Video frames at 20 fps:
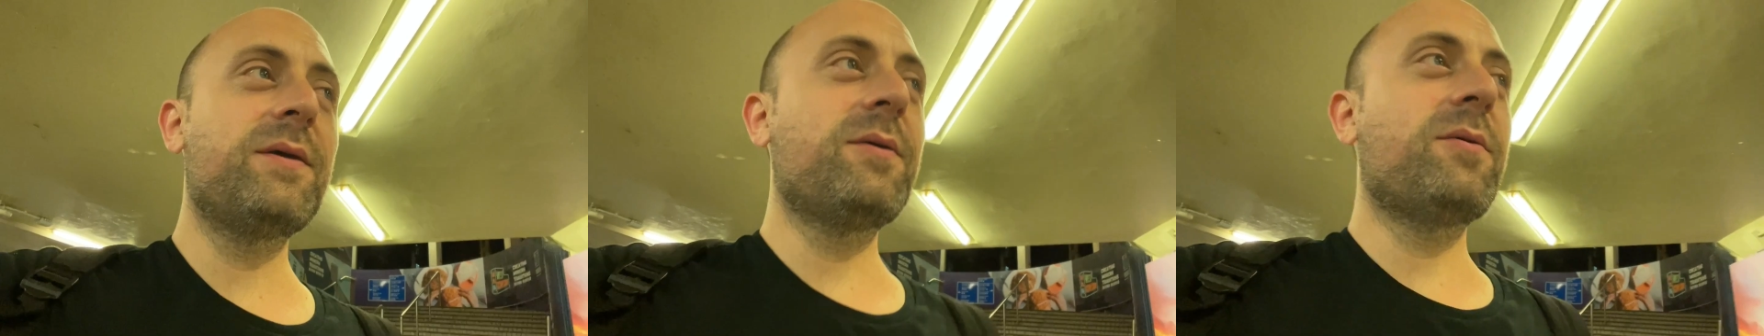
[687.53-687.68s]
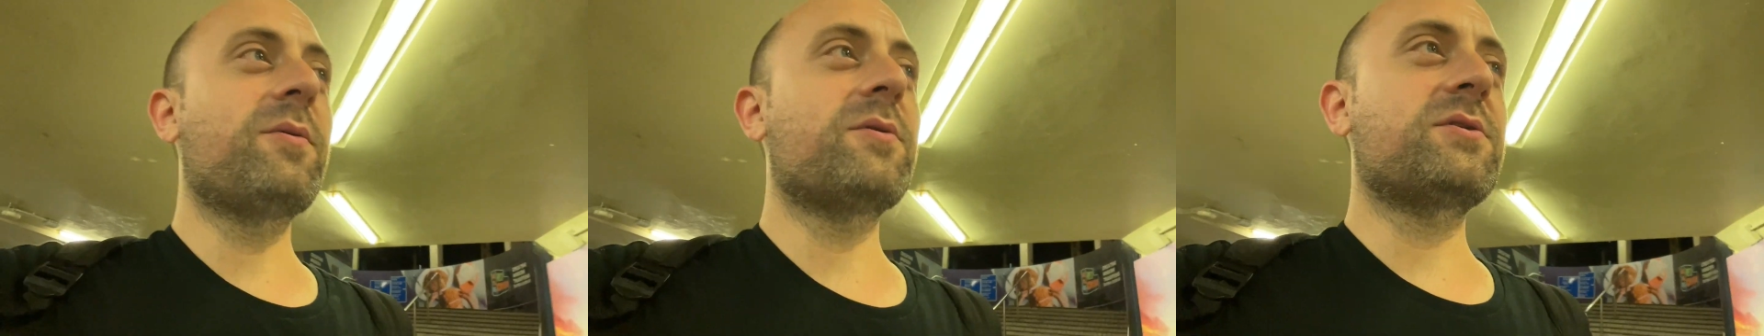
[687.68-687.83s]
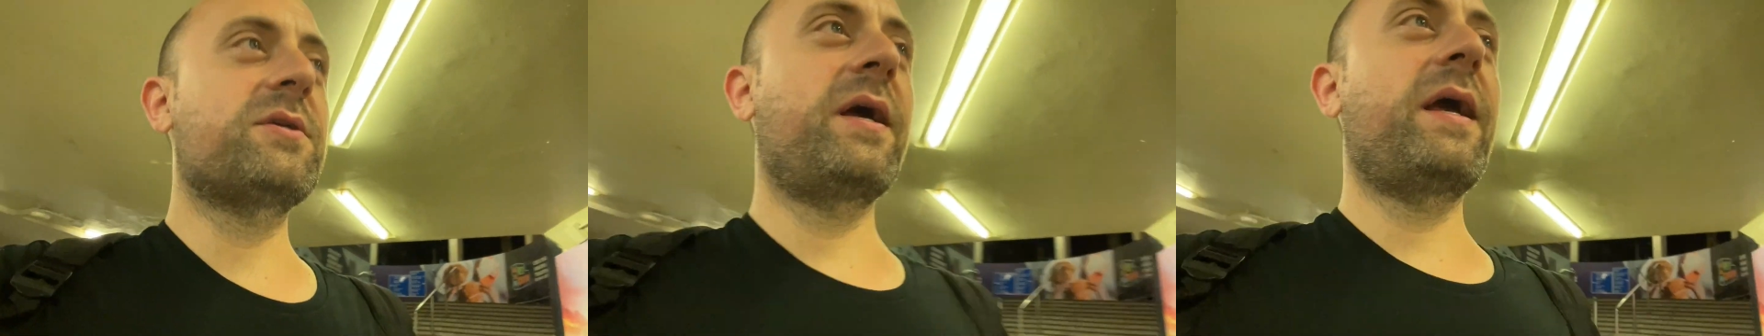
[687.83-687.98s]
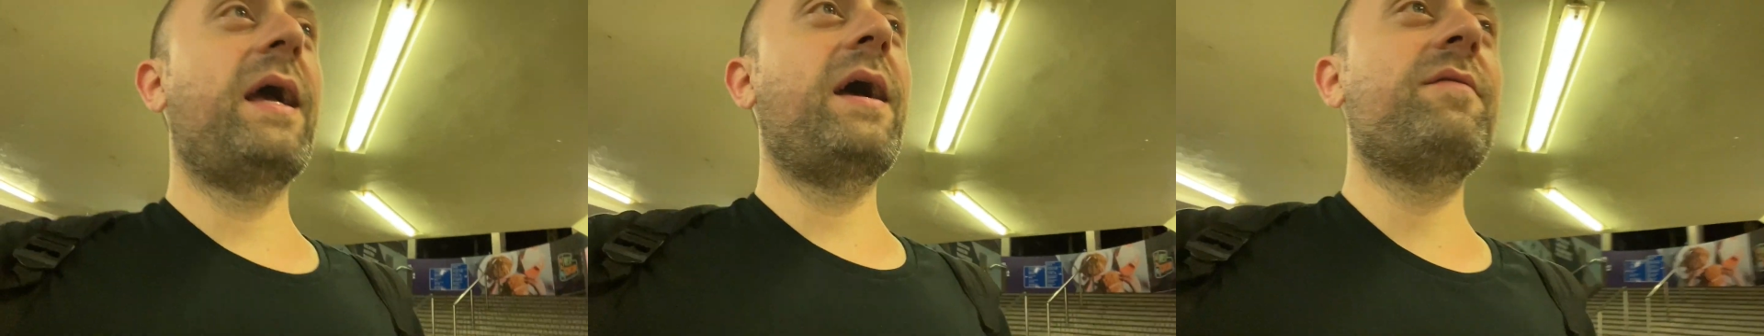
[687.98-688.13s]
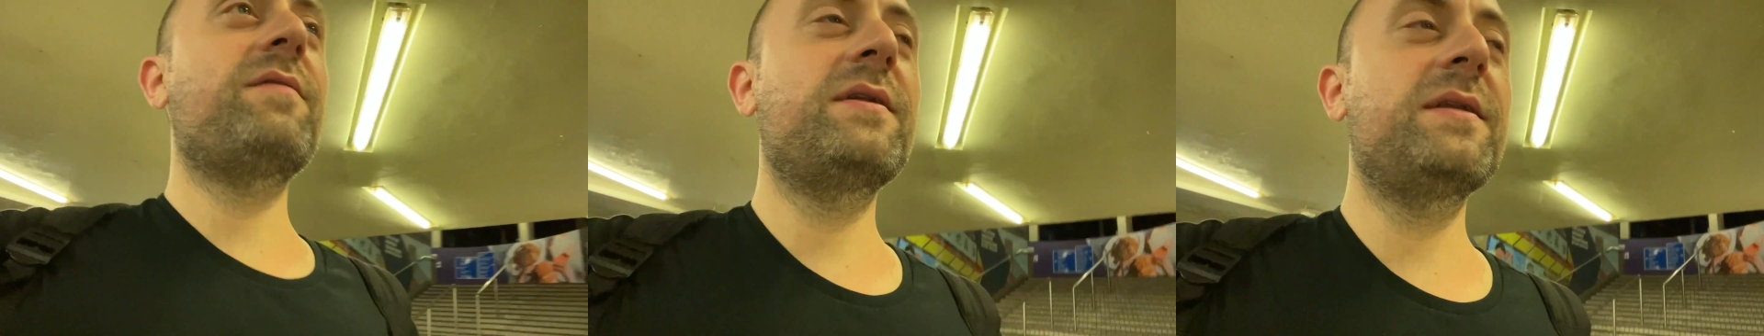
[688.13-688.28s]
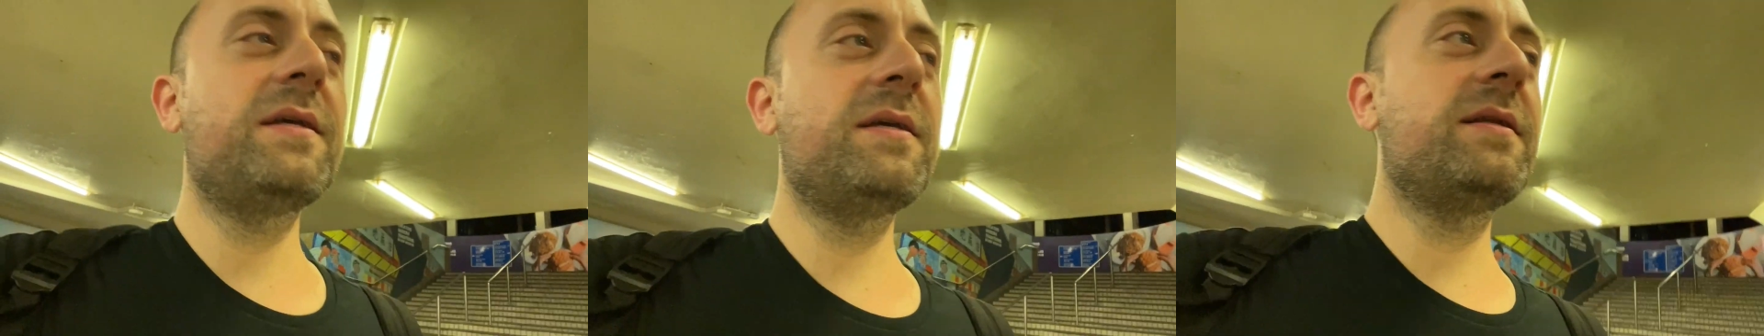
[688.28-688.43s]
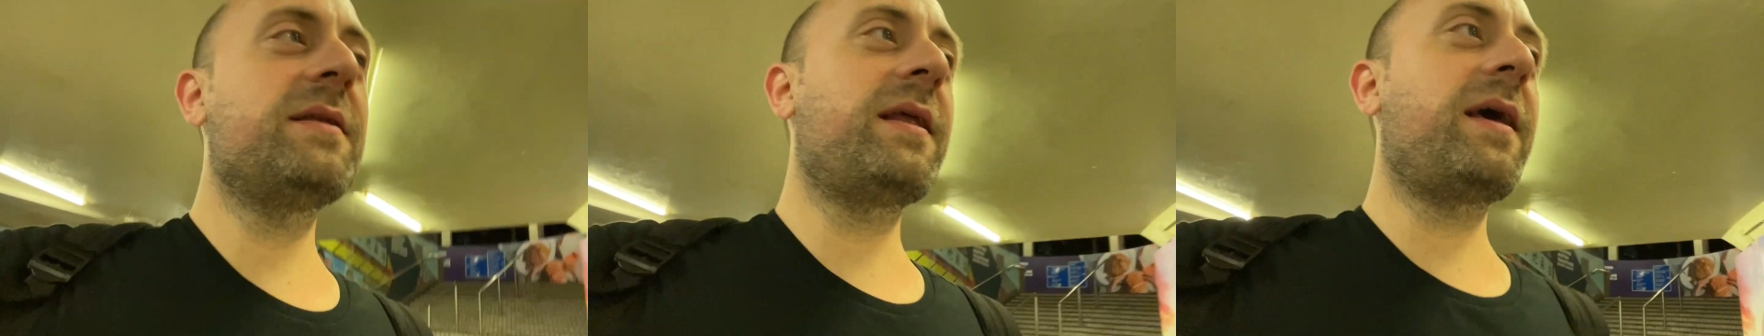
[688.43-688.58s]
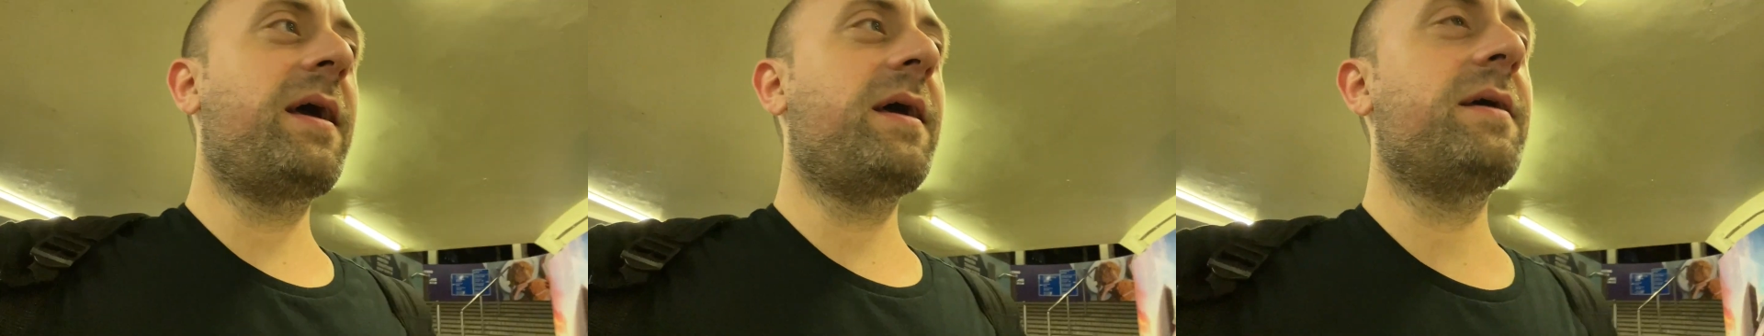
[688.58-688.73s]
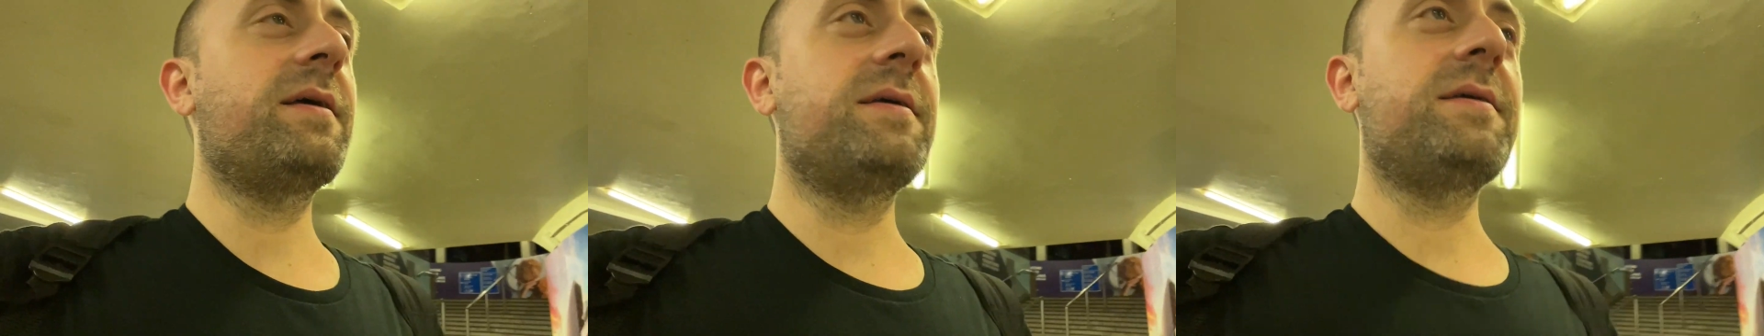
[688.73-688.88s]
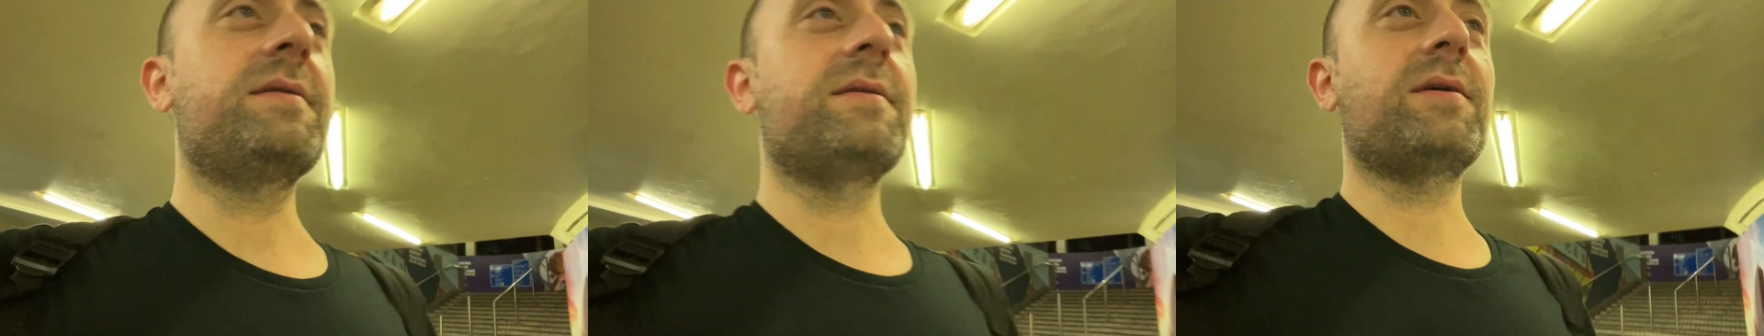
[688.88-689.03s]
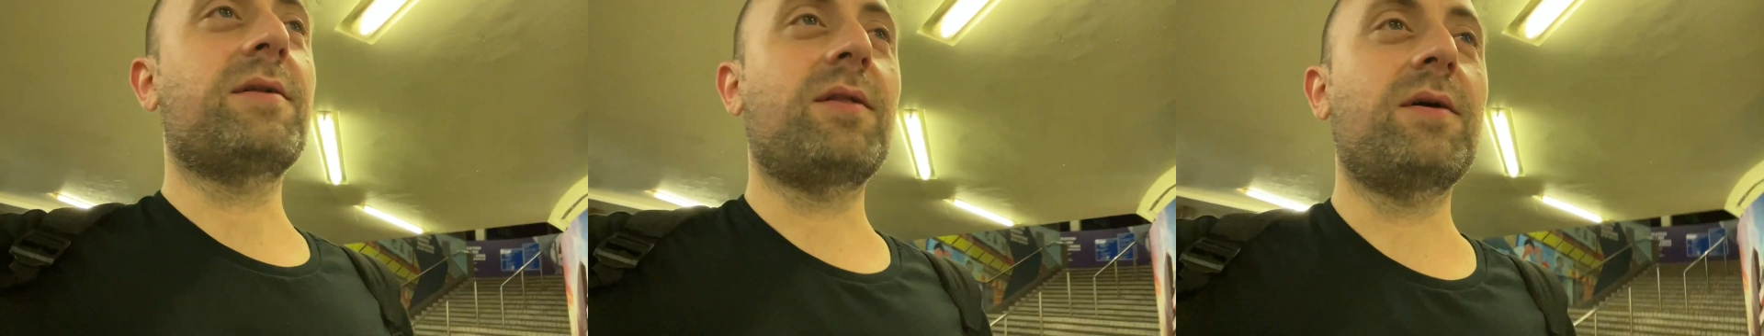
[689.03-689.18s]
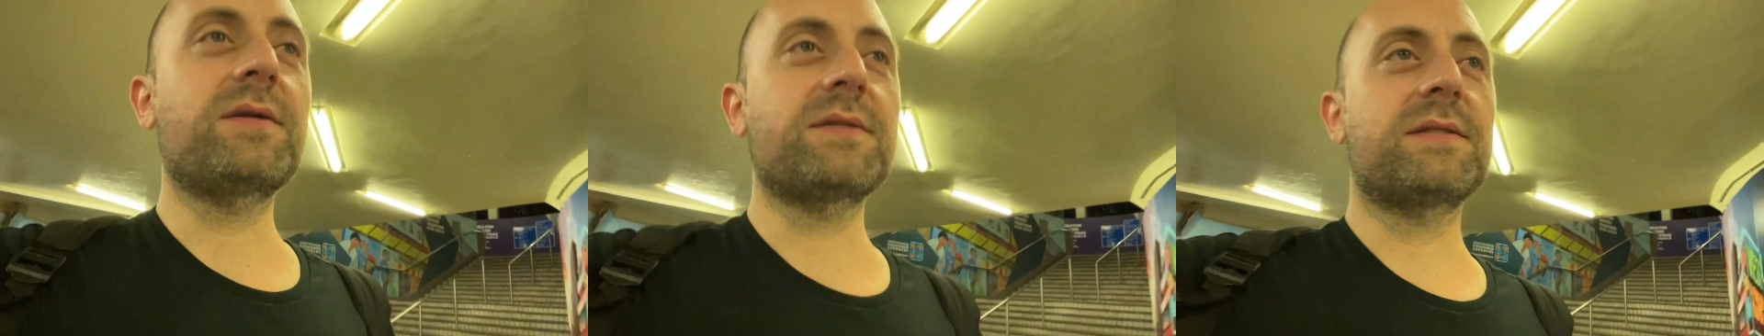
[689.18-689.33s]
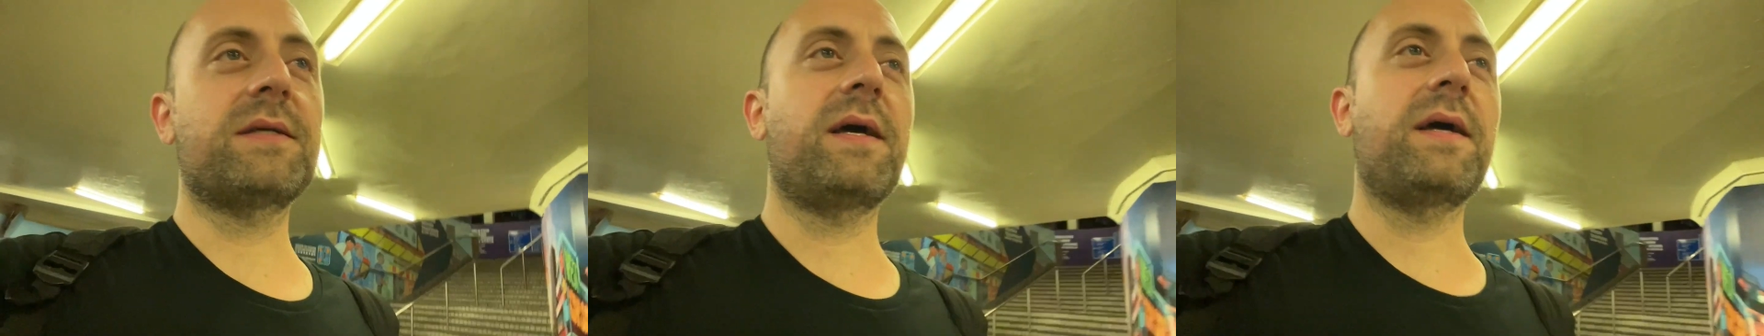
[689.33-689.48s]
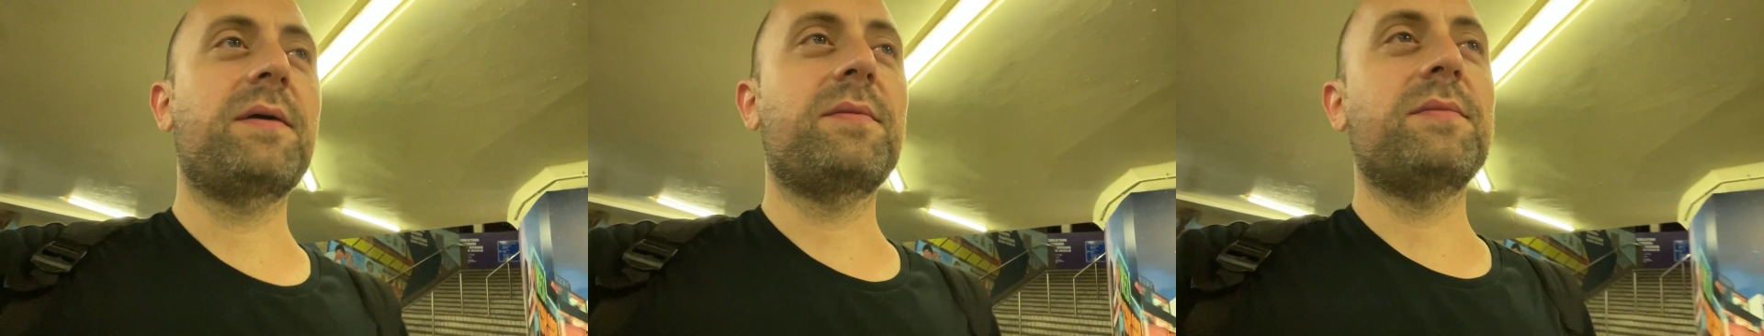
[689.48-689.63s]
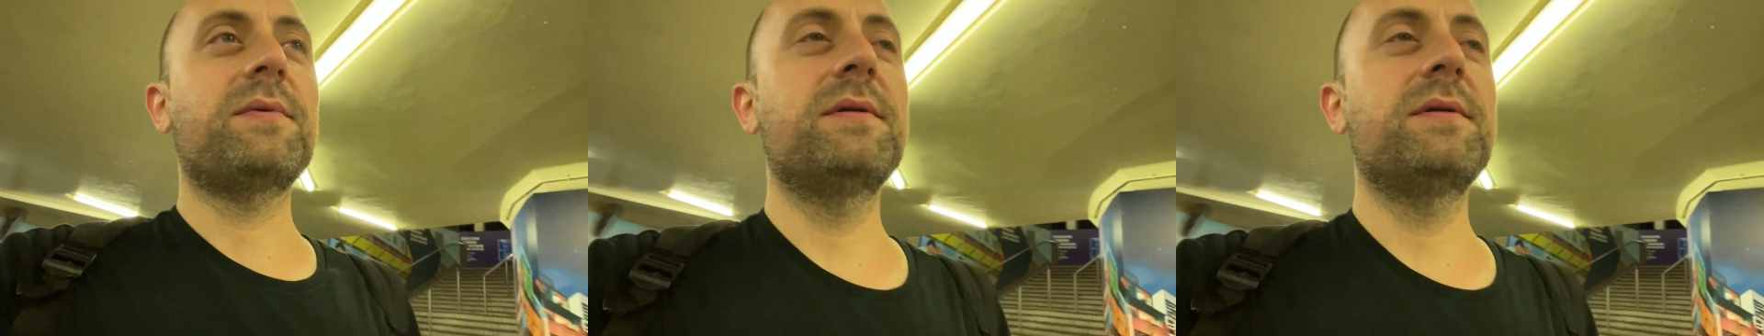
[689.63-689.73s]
which I haven't eaten at in a long time.